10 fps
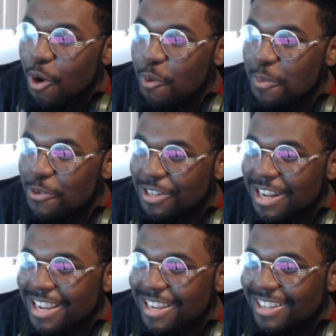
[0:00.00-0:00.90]
Oh, one
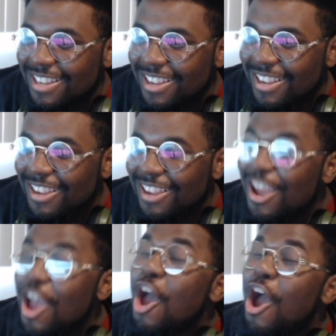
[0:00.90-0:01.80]
more thing.
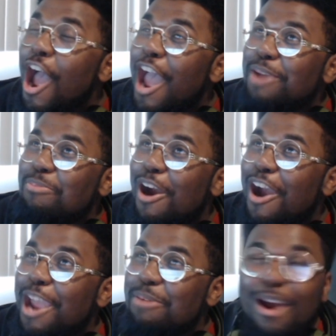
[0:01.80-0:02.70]
Hey
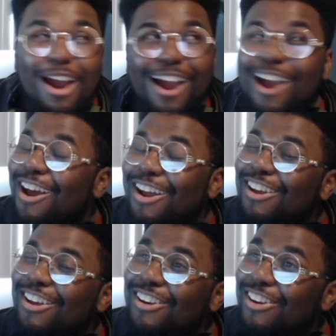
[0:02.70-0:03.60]
bro,
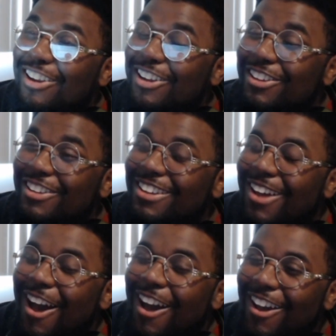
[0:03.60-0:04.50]
nigga,
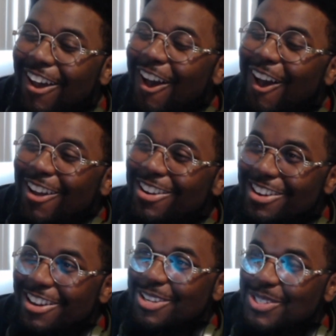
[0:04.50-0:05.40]

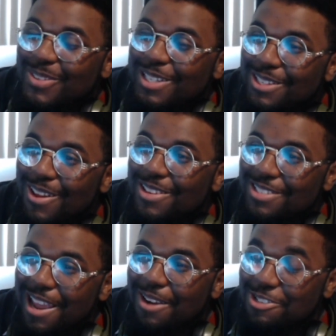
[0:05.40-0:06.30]
niggas really
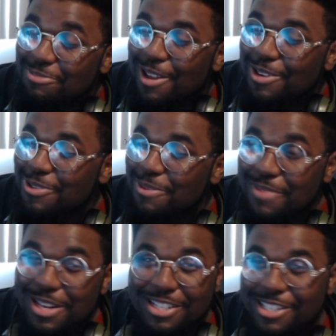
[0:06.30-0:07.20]
thought Zach was about to
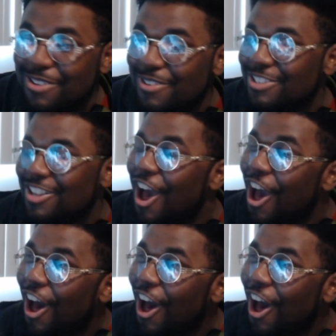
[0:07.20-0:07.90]
do a mini series.